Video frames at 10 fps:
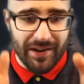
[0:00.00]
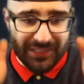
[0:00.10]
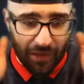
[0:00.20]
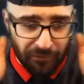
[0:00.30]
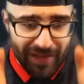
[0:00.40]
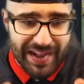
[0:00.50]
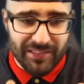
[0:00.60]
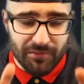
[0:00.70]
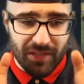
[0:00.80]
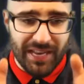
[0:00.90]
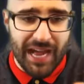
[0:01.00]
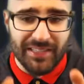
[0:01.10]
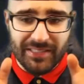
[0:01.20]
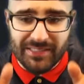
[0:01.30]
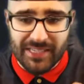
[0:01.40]
is the fact of the
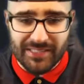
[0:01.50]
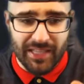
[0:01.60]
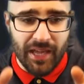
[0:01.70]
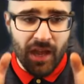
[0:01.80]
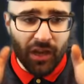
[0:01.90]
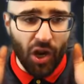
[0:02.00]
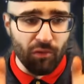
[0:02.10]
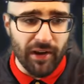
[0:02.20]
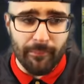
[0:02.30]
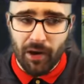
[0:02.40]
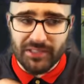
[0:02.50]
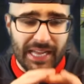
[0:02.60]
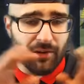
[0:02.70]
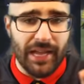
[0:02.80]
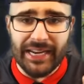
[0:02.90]
non-consistent career modes.
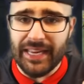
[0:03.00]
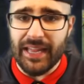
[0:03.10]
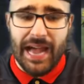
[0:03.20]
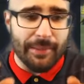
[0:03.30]
I don't like it.